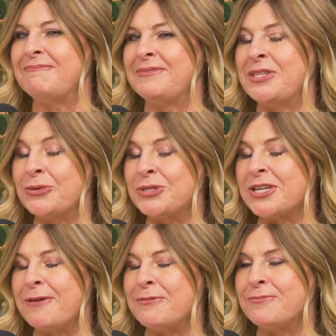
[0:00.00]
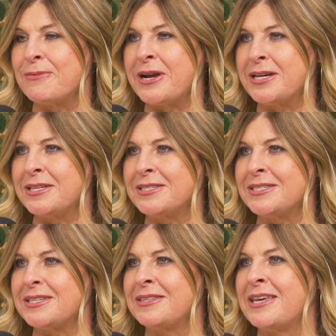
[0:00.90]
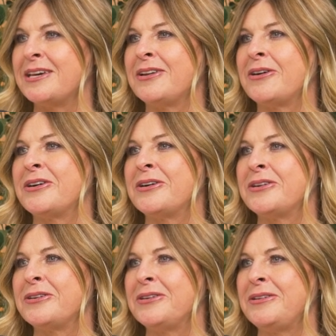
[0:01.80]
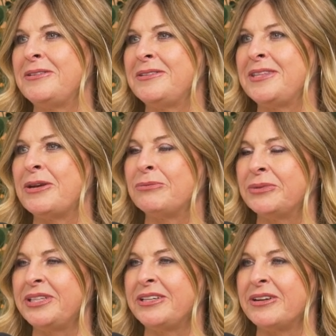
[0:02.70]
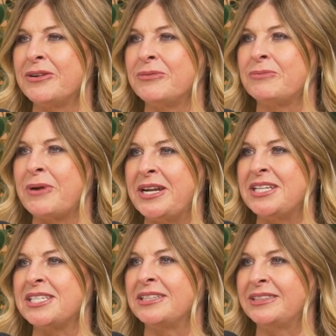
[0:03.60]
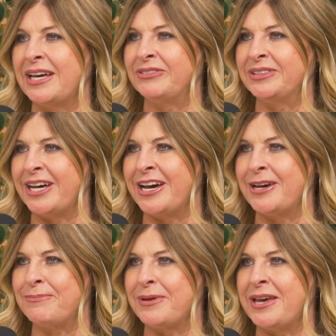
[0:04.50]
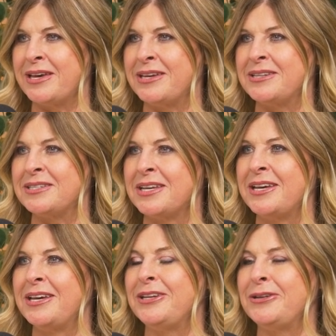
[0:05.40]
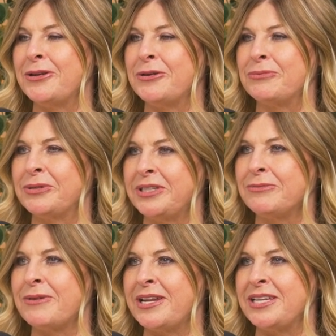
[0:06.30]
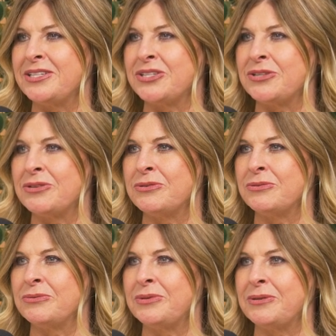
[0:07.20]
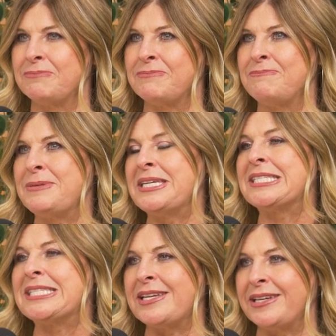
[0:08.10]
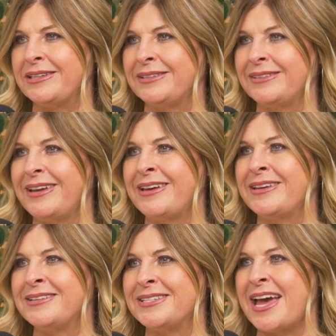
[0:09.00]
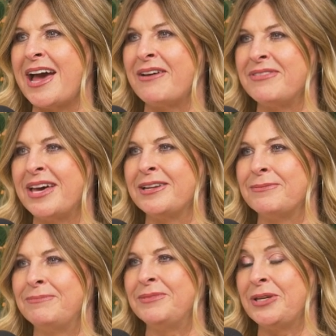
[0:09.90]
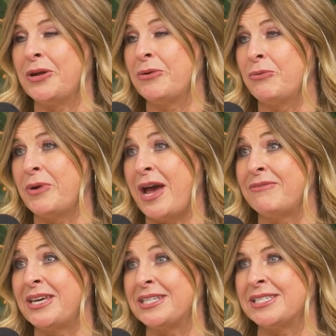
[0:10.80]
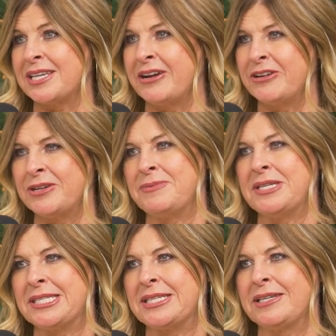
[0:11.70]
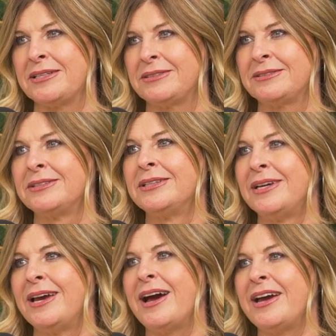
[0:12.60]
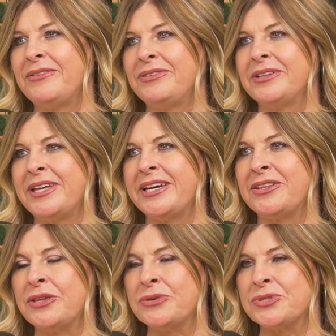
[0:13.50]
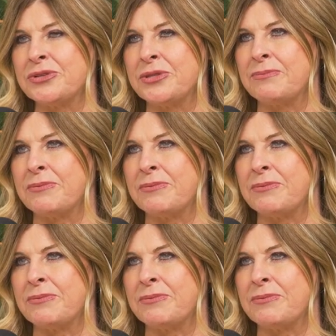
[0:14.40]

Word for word: those type of brands that are that really are ready to level up and mm-hmm. you know really ready to be seen and have that uh, you know have that desire to be seen yeah i feel like those are the